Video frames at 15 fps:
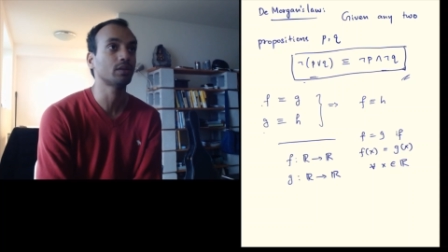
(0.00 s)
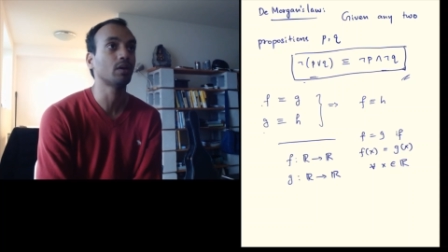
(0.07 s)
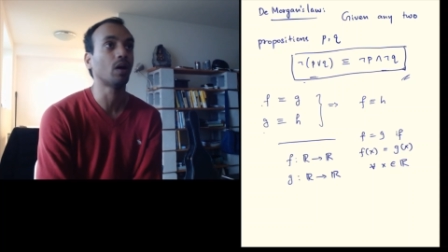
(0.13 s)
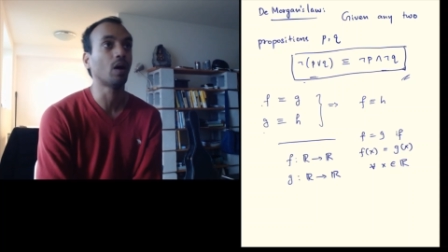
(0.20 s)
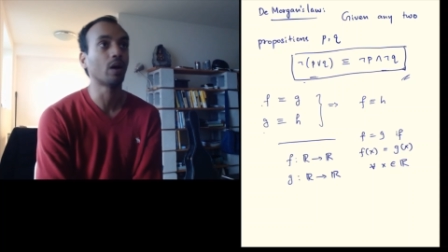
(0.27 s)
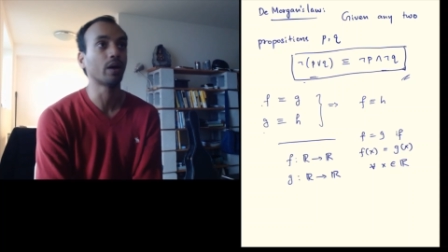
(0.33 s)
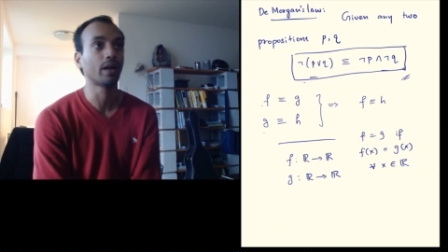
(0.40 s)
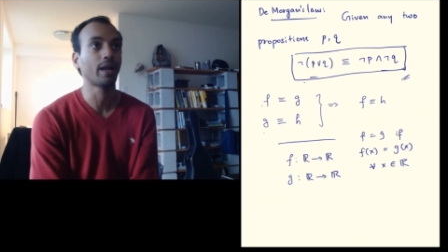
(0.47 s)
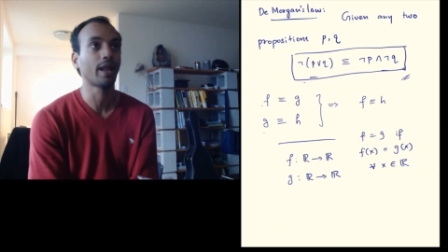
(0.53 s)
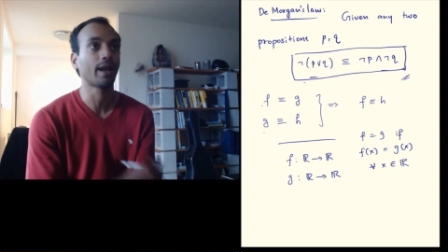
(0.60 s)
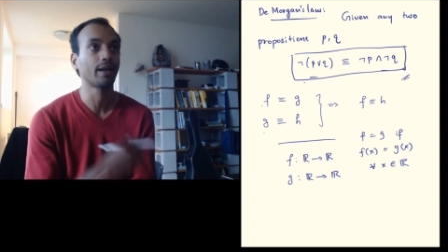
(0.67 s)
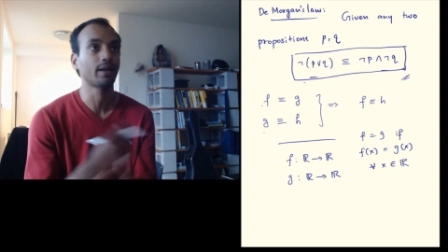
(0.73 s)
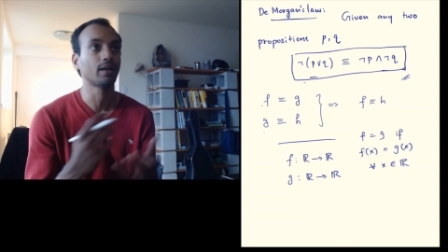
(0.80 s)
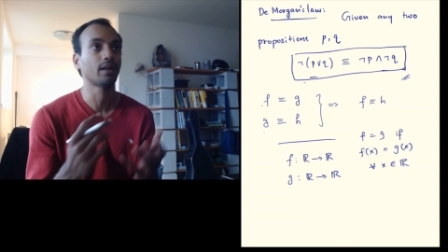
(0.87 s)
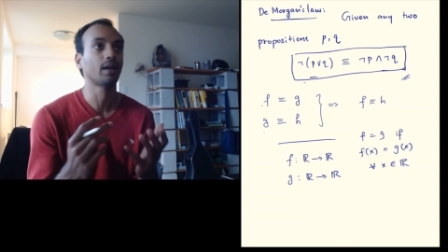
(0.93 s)
OR and
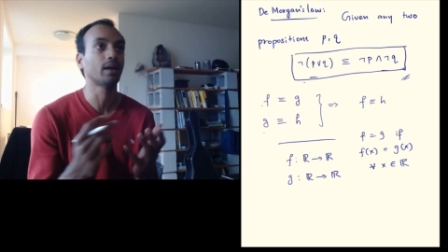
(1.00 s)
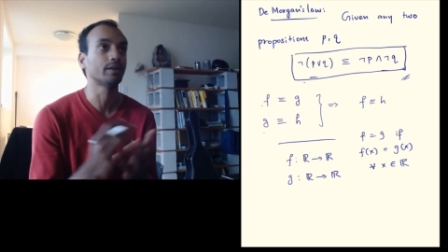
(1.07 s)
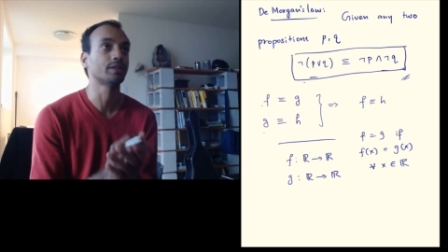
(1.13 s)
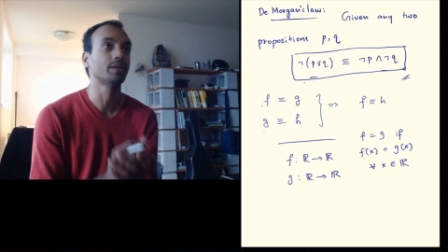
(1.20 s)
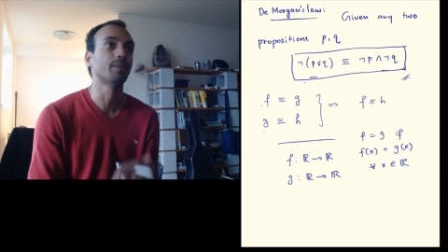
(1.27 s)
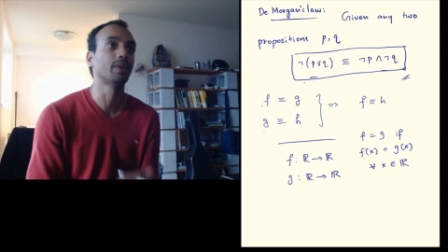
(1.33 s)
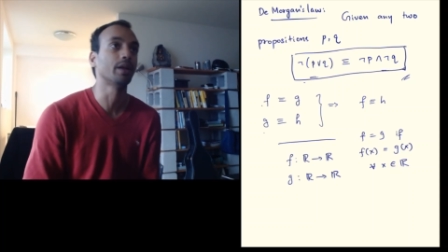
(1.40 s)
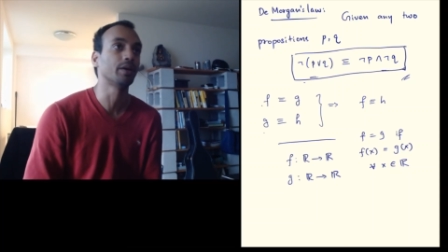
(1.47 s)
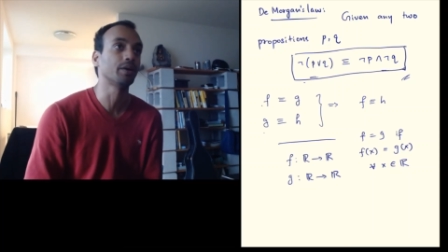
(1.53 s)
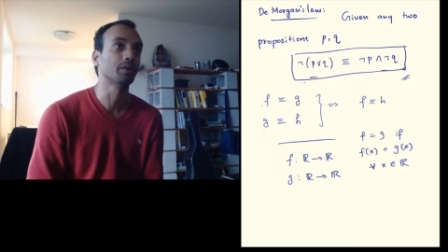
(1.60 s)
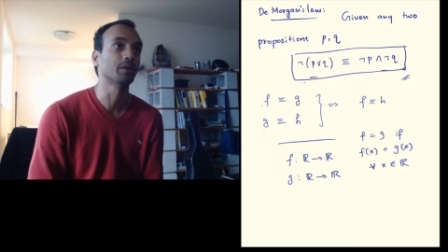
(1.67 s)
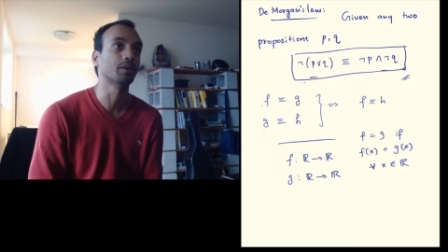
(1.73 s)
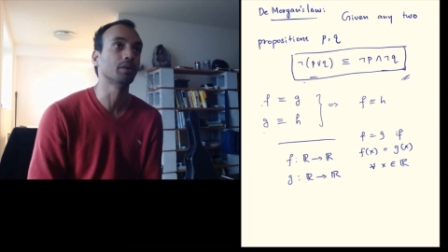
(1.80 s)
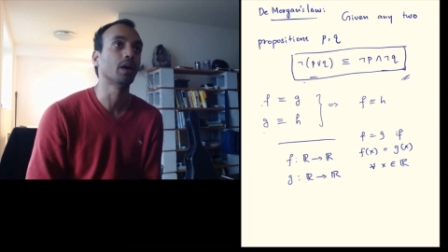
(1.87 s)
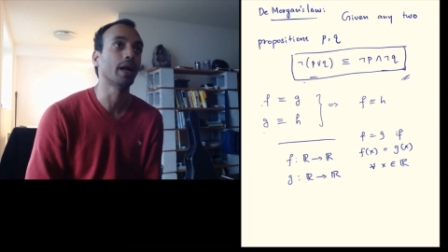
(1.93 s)
AND are similar
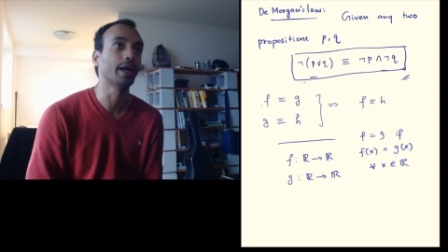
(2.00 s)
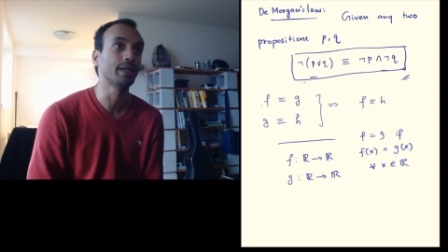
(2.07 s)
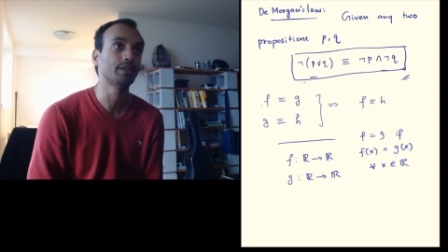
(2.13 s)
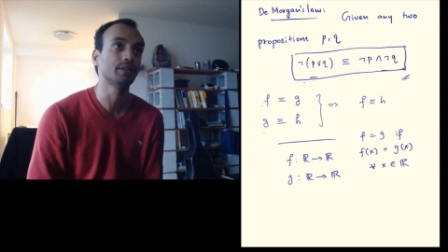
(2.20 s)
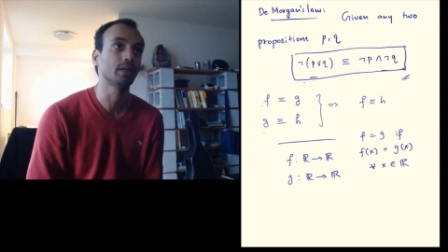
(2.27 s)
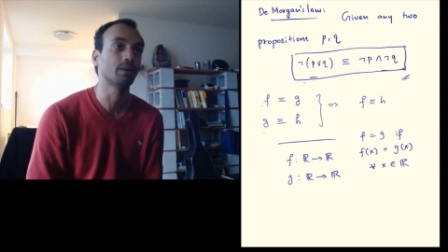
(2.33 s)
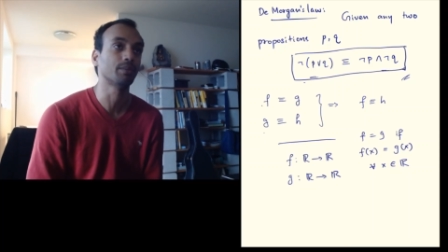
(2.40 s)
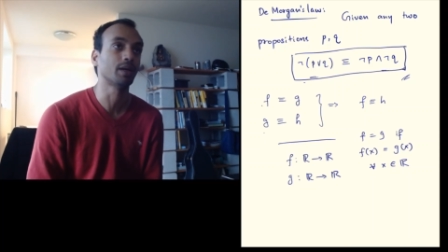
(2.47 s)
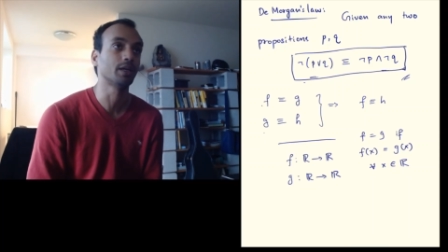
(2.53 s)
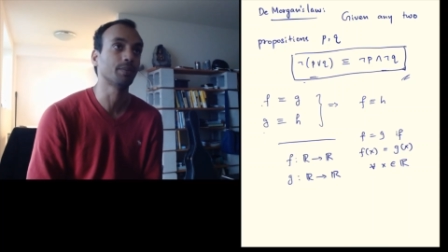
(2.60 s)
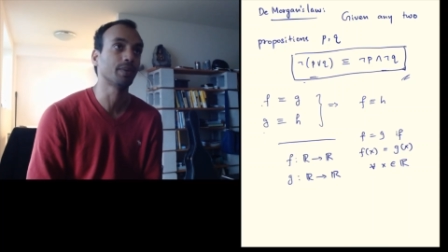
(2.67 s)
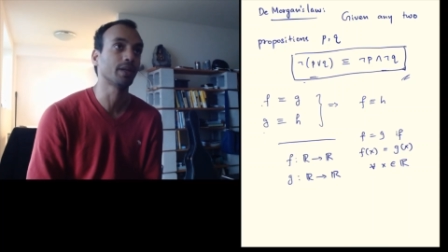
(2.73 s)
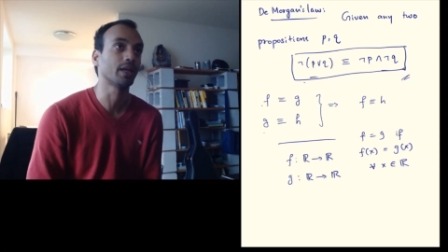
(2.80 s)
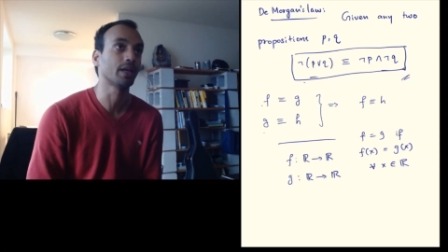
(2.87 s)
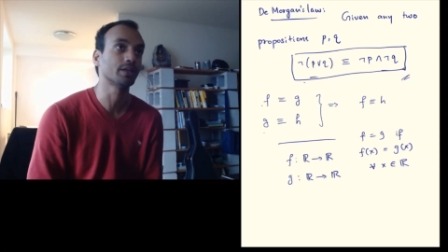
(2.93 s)
to addition and
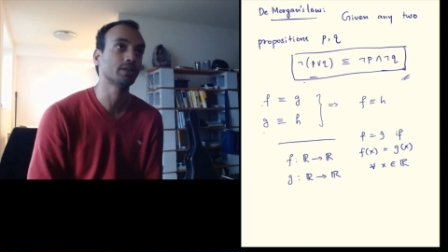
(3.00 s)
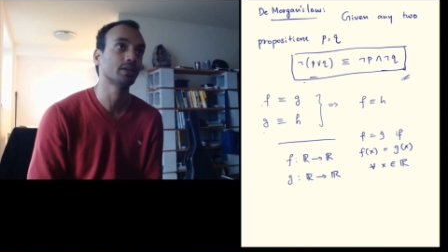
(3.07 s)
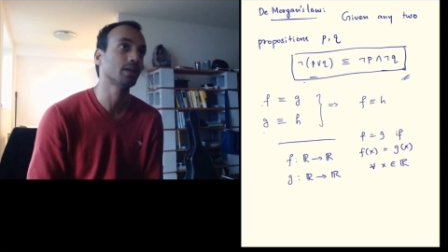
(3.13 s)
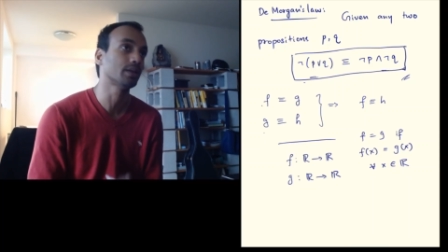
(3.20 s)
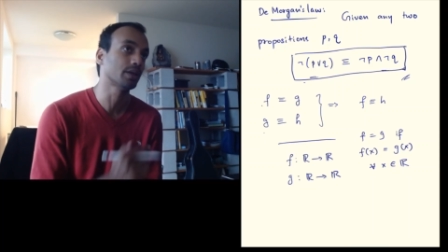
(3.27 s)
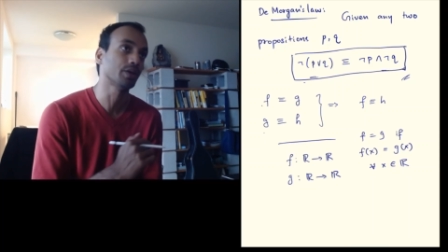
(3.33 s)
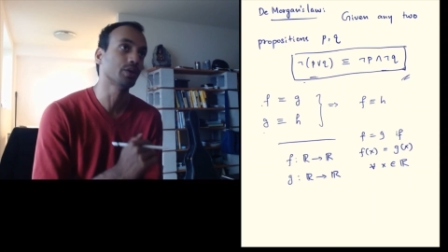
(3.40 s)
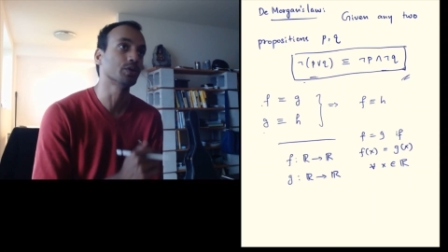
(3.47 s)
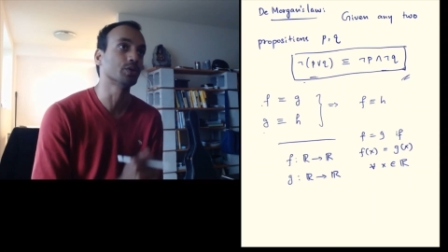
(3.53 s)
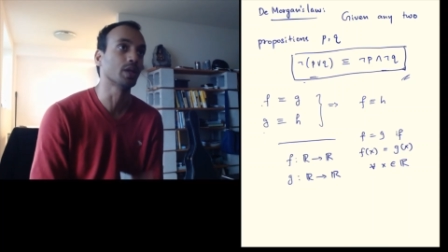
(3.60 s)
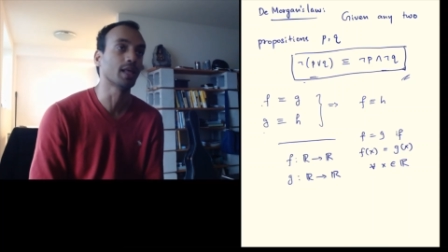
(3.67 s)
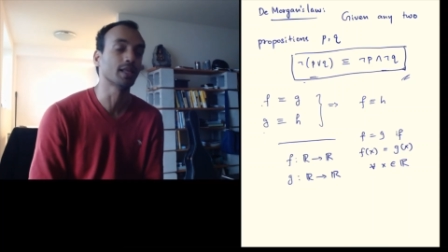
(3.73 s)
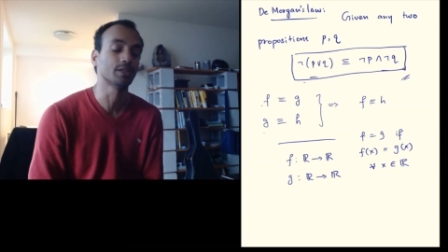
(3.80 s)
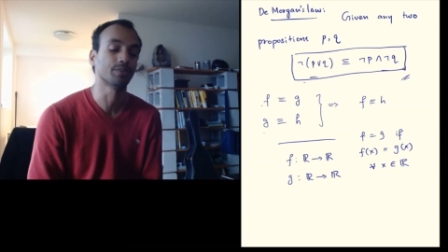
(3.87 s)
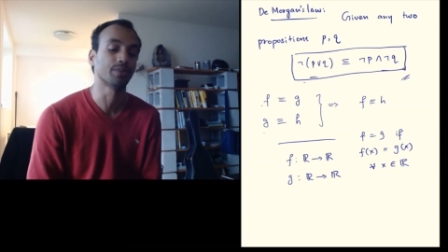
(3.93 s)
multiplication in the usual
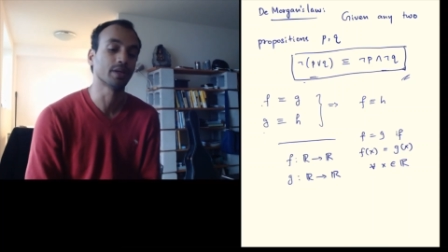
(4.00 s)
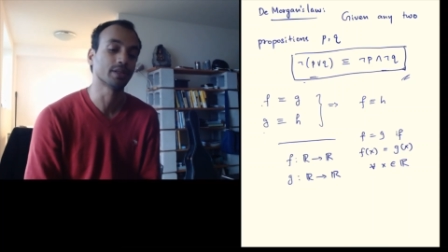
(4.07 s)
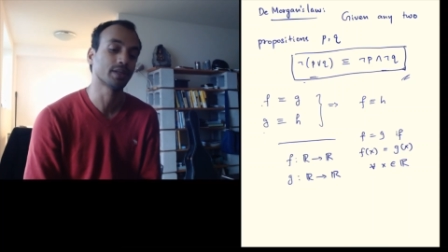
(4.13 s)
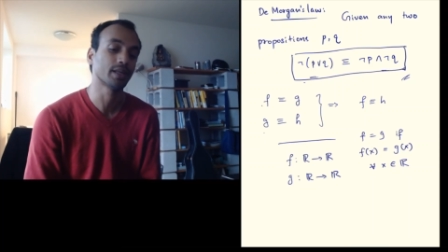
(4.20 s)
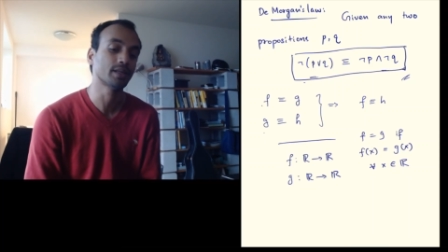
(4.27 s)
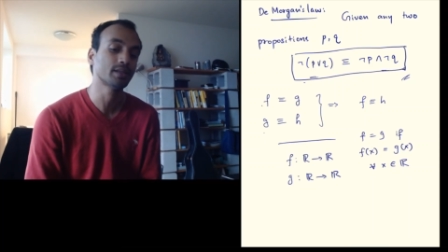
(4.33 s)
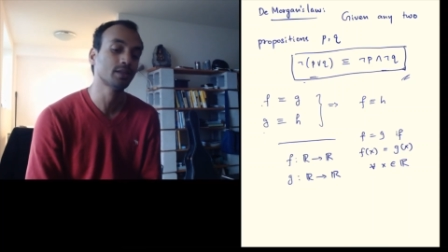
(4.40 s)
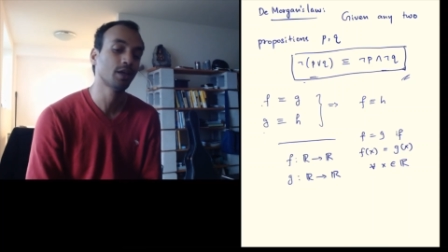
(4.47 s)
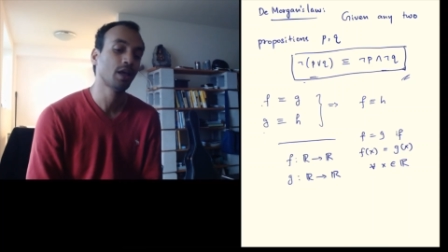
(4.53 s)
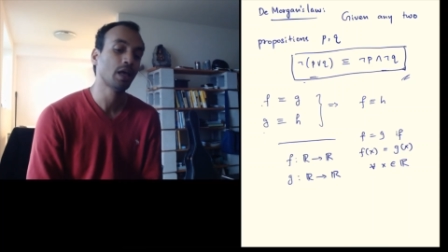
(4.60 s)
algebra sense,